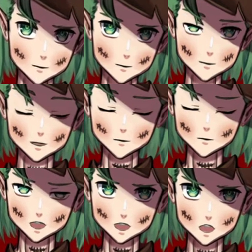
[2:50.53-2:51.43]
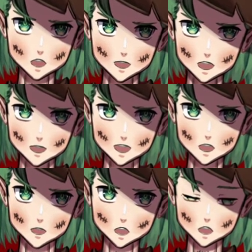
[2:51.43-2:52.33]
Each way of
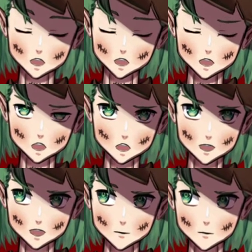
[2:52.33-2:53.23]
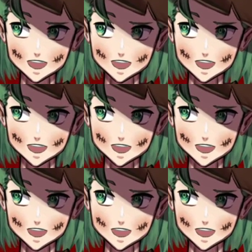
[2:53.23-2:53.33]
fine-tuning it, you can't. There's not just